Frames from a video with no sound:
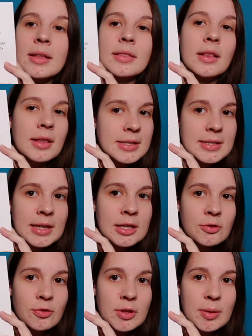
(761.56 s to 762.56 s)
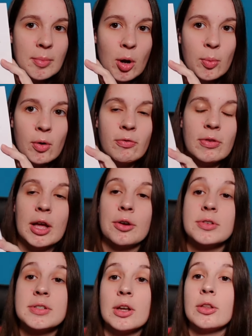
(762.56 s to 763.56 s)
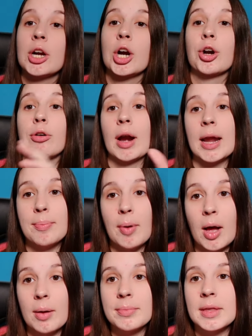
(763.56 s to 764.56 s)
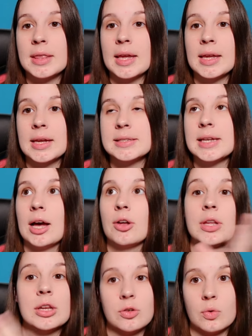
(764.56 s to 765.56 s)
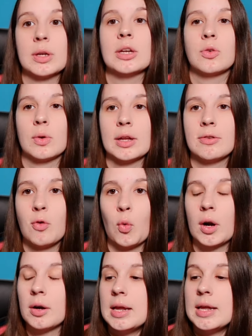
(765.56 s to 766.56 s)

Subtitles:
the listing is for the Mobile Flow. So their gray pump that they kicked out in 2024.